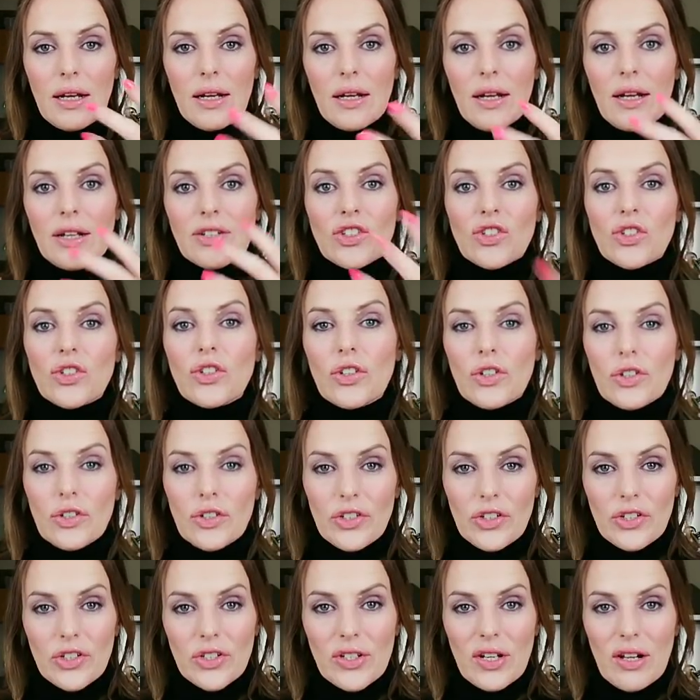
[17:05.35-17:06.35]
assert
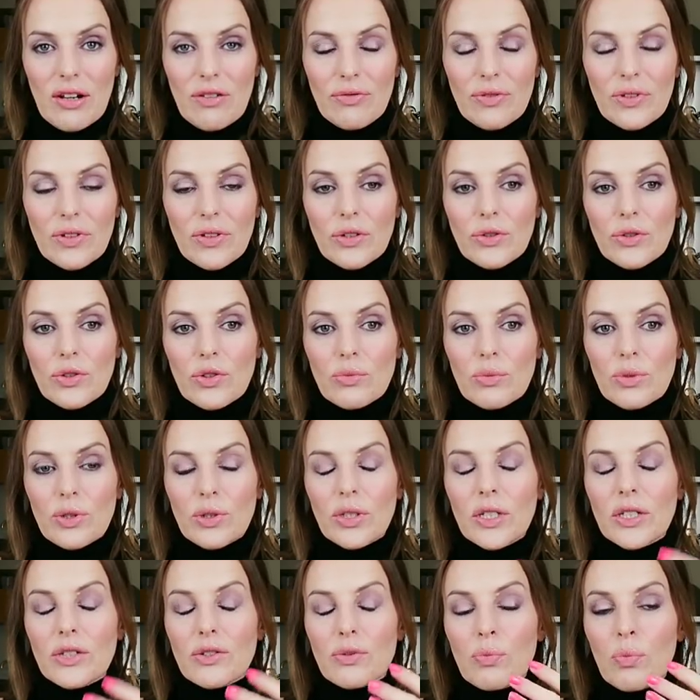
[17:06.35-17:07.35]
yourself with the new moon.
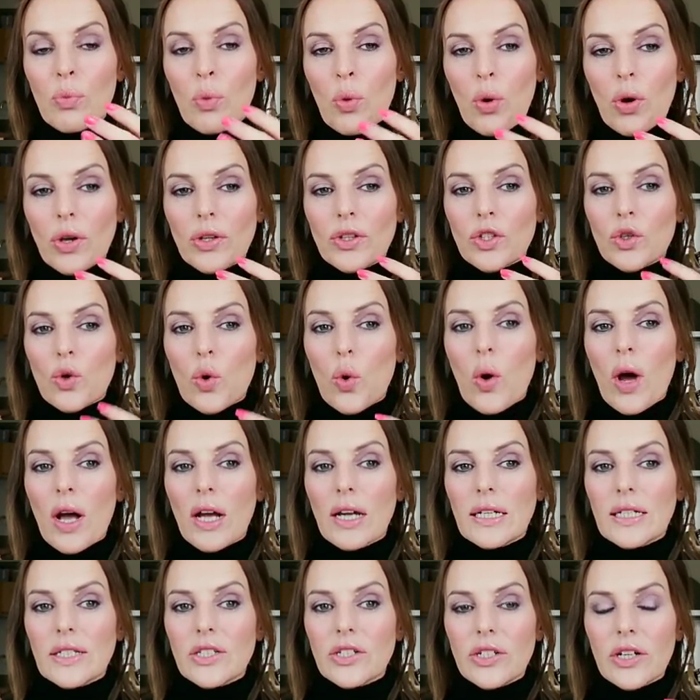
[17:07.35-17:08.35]
It's
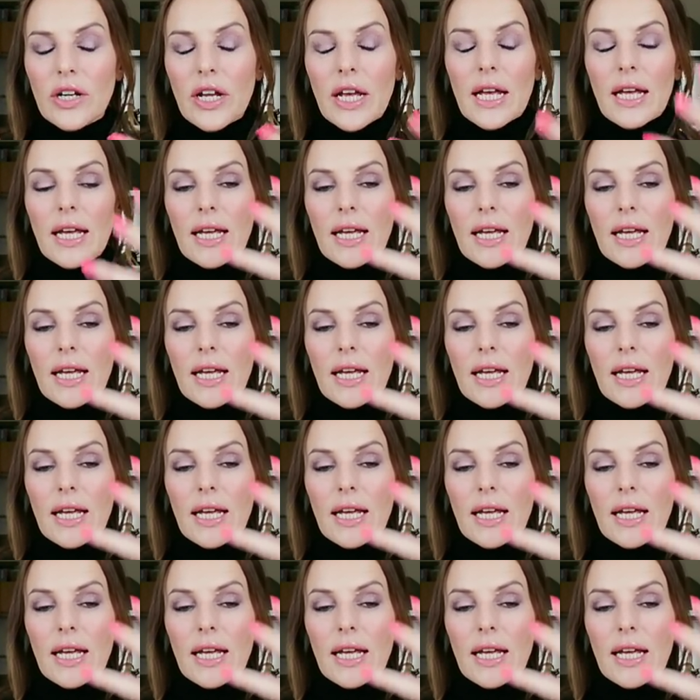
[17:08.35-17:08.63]
quieter.